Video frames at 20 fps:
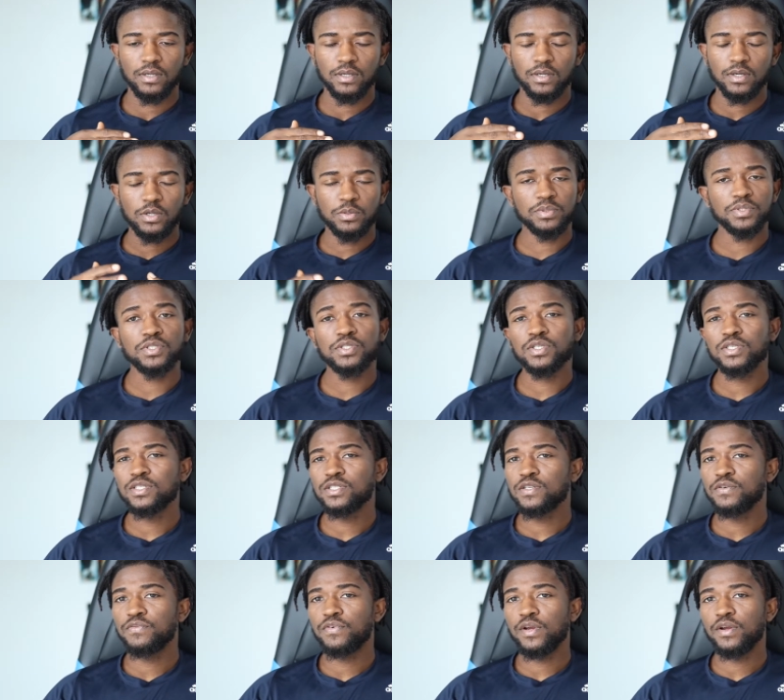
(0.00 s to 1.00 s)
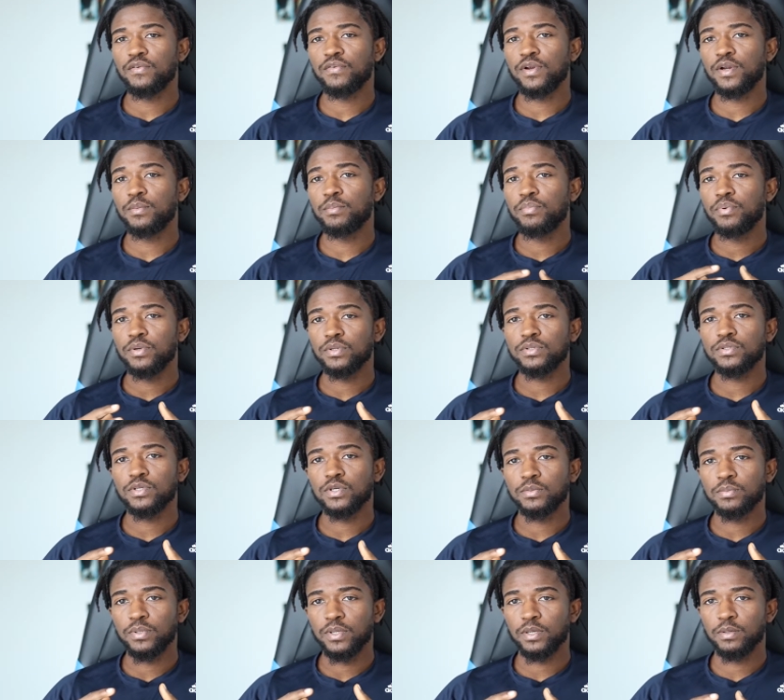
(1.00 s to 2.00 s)
Composition is a very, very broad
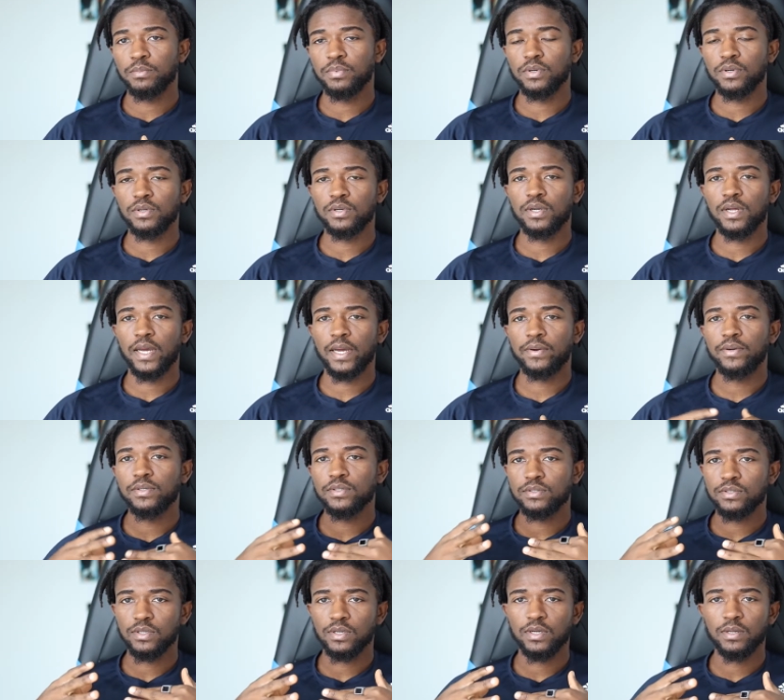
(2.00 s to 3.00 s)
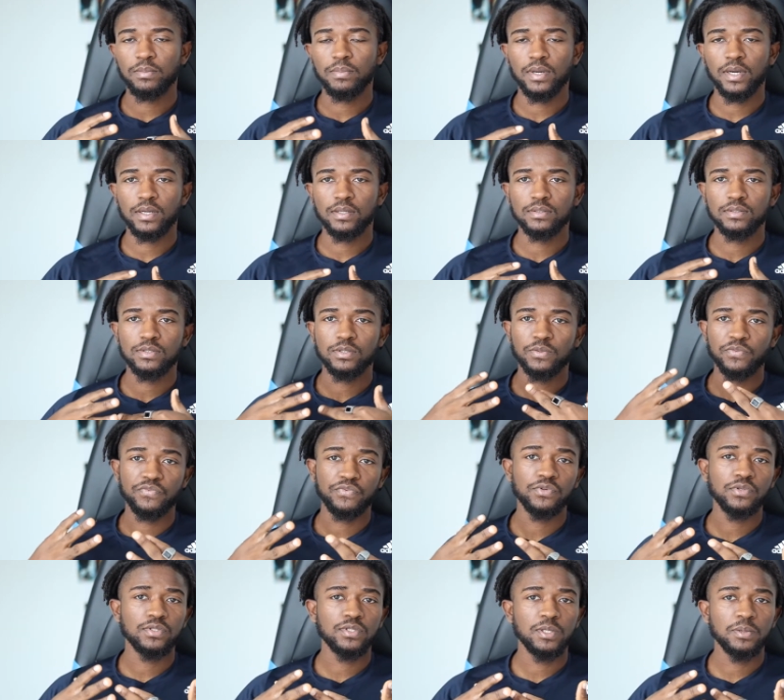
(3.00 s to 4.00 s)
topic, but I want to talk about some
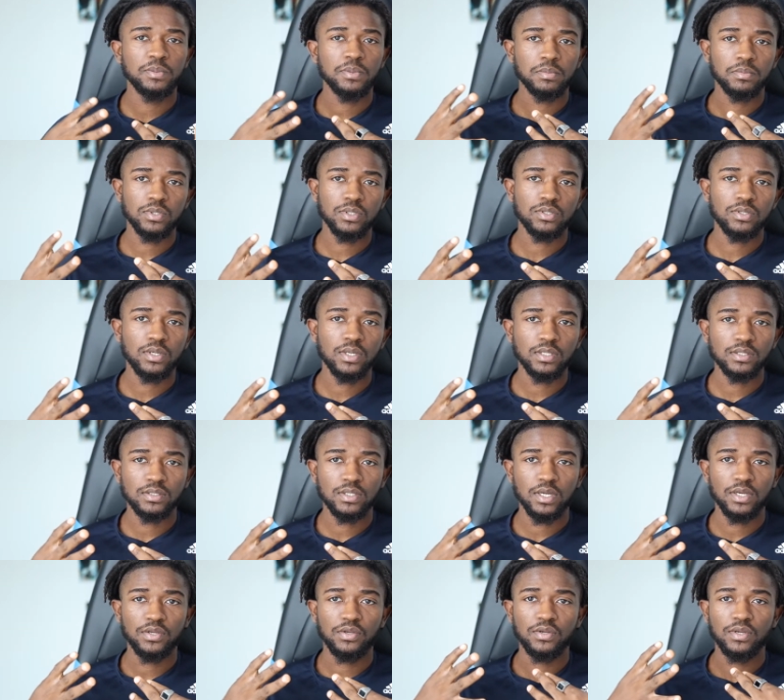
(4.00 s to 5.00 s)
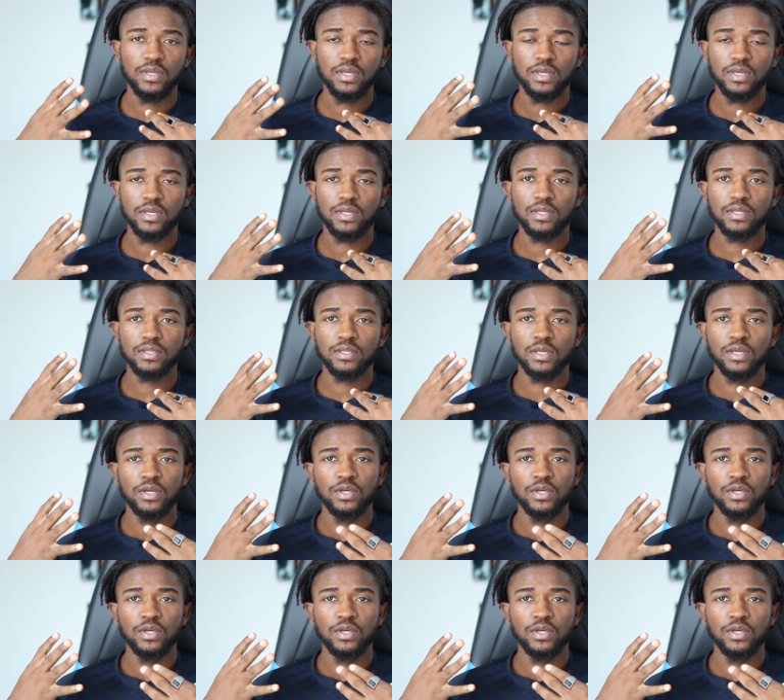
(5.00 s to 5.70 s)
few tips and tricks that you can